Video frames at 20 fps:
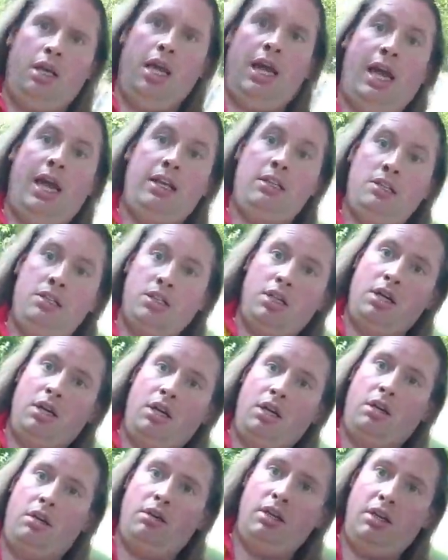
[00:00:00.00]
and
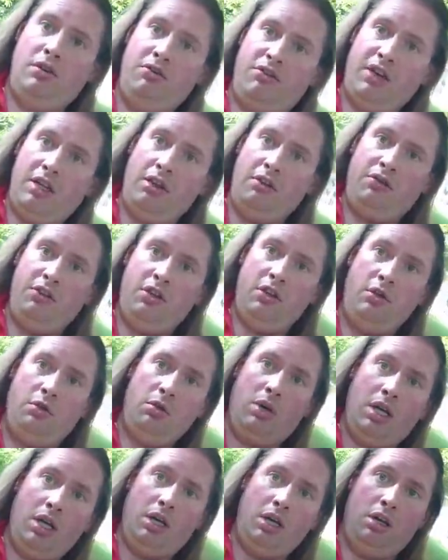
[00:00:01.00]
uh, if any of
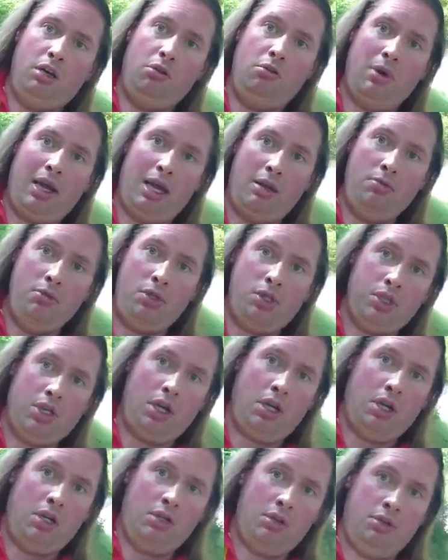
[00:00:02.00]
you uh, are around
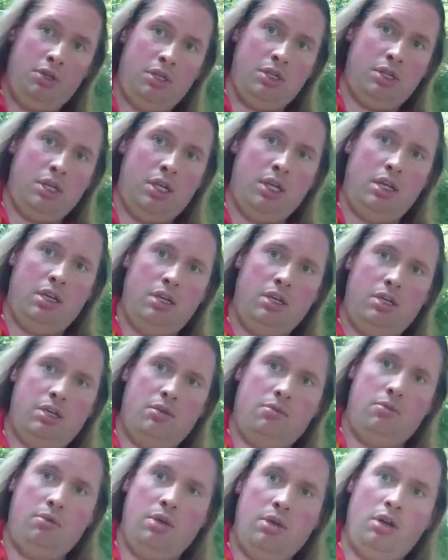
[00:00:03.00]
on uh,
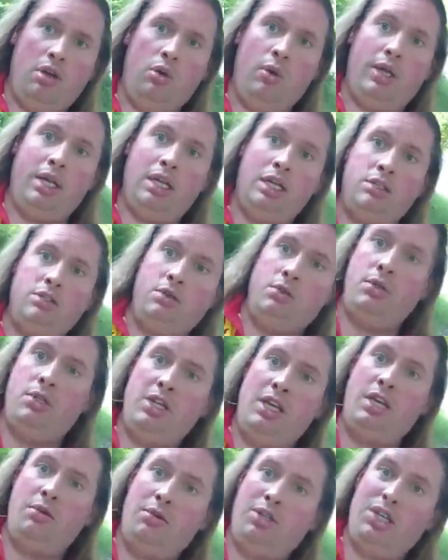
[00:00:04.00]
Owen
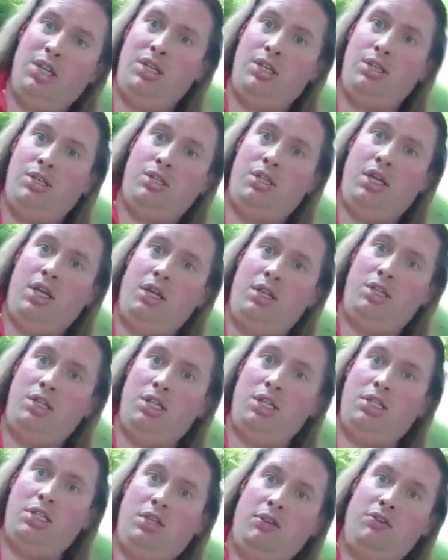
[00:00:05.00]
Day, which is uh, the
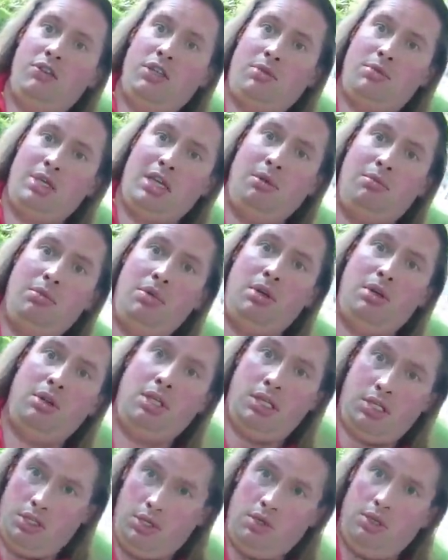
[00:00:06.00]
60th of September
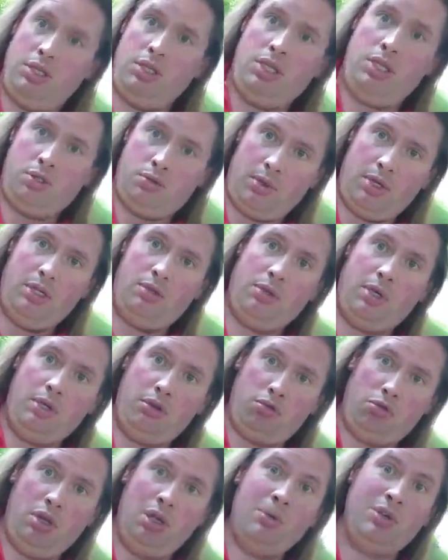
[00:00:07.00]
this year, this is
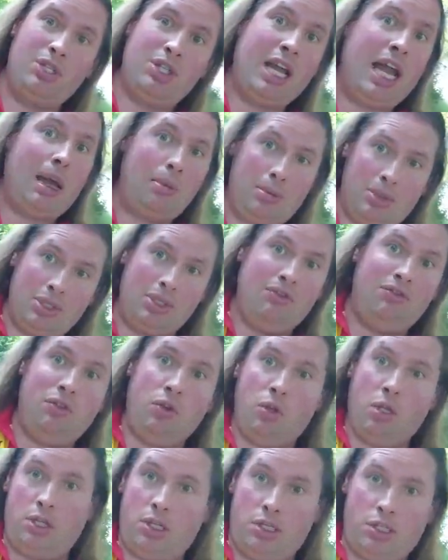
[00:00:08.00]
2023, which happens to
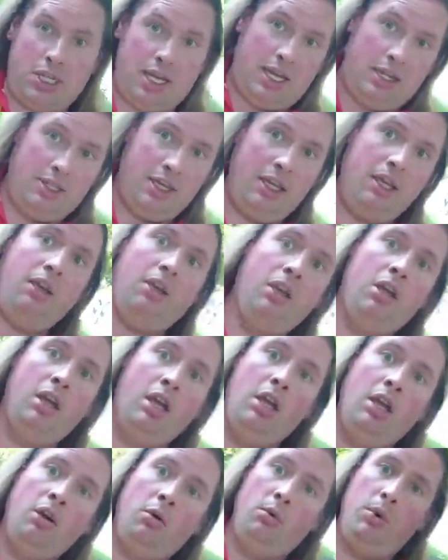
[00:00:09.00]
fall on a Saturday,
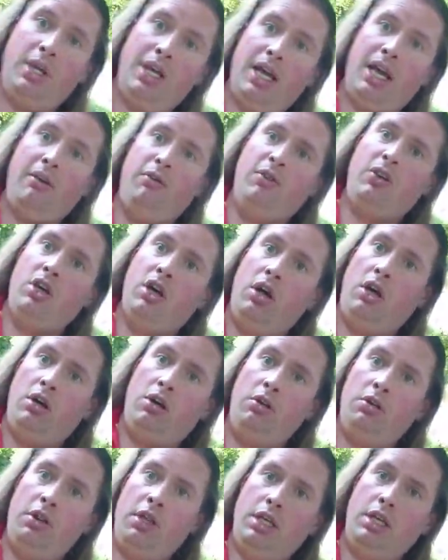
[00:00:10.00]
we have
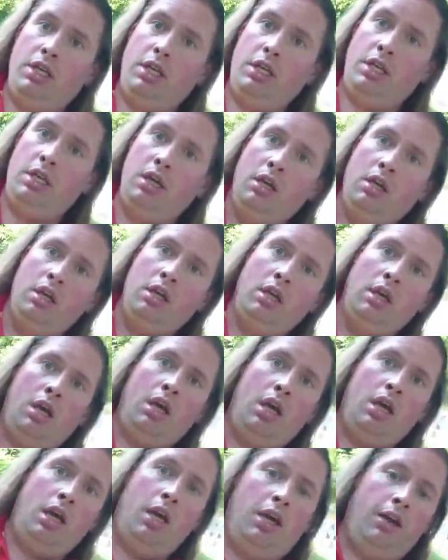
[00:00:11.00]
got the
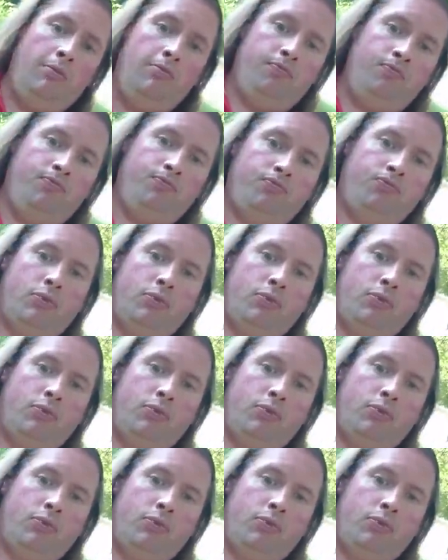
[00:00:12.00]
um,